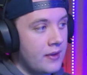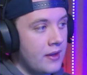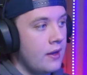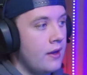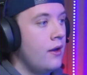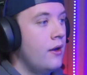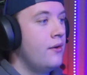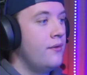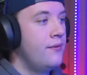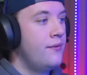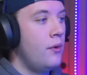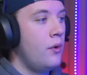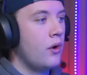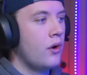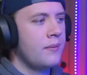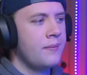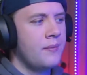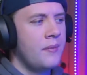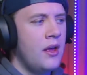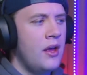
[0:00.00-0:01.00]
4.
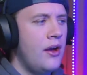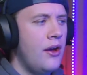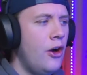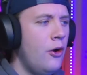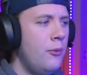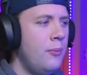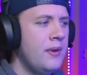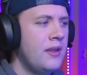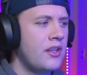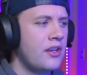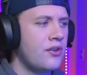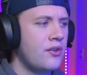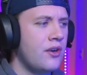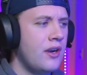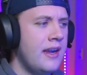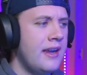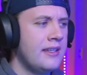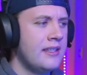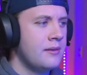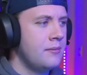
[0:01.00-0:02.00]
Open the
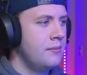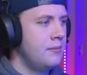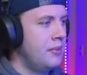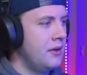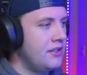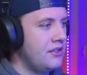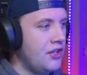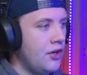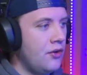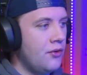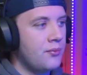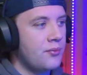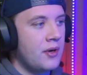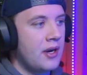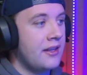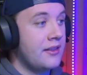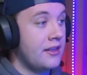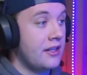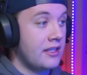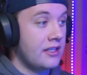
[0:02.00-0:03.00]
crate, but don't break
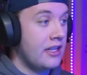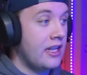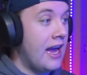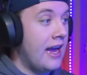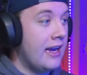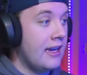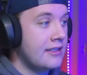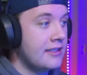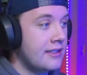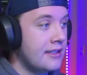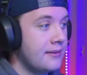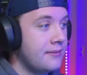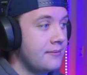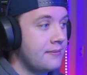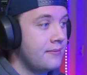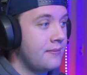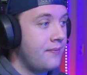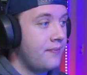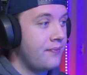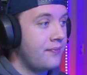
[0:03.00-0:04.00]
the glass.
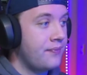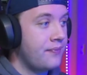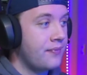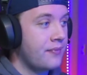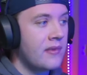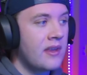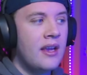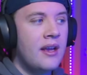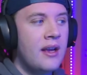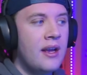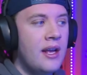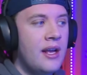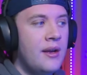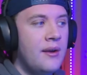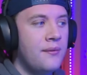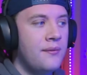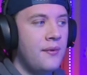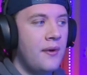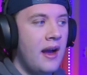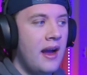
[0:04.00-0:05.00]

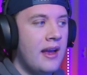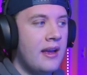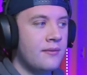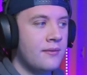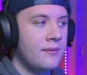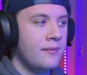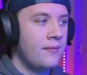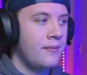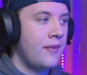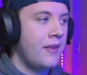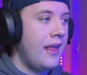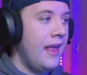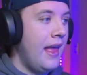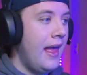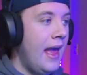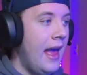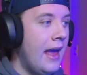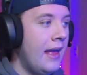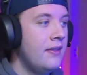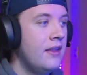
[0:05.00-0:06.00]
5.
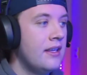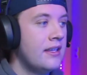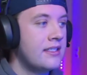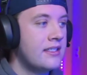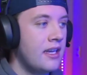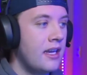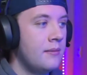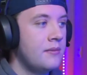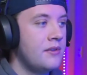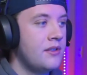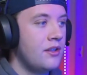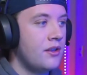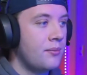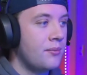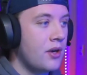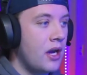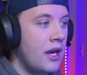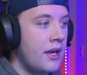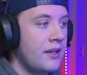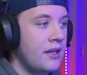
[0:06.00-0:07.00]
Add the sum to the
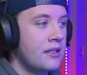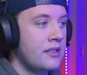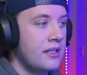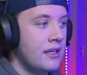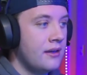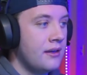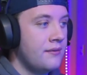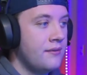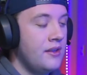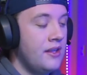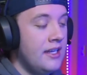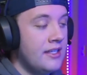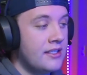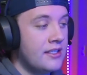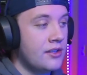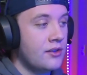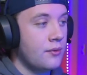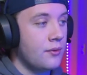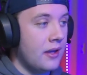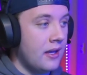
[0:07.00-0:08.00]
product of these
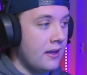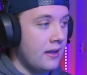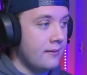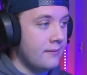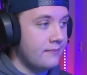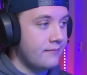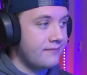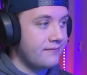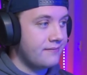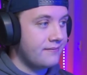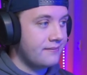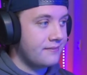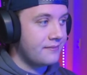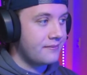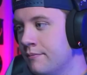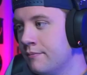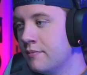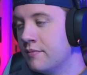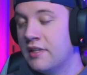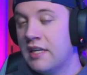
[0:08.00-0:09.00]
3.
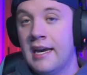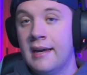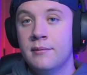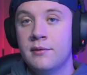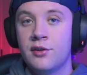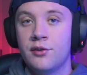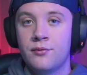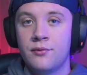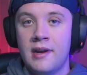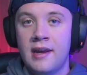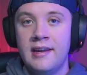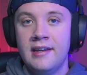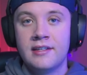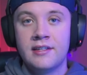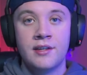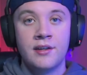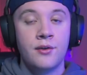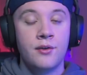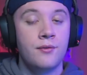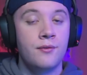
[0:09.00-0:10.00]
Time to rate
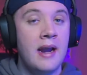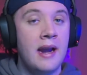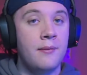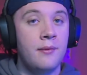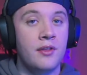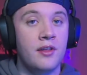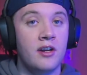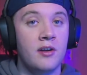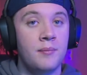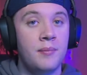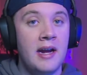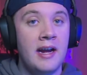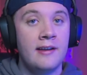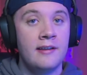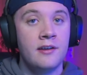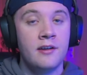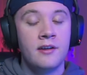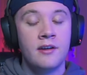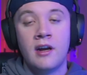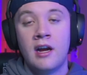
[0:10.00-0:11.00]

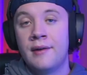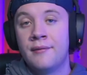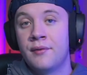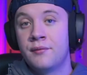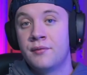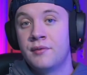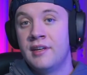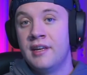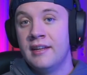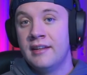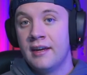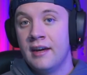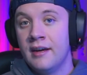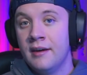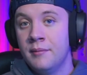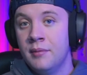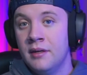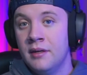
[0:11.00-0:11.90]
ratwithacompiler off of GitHub.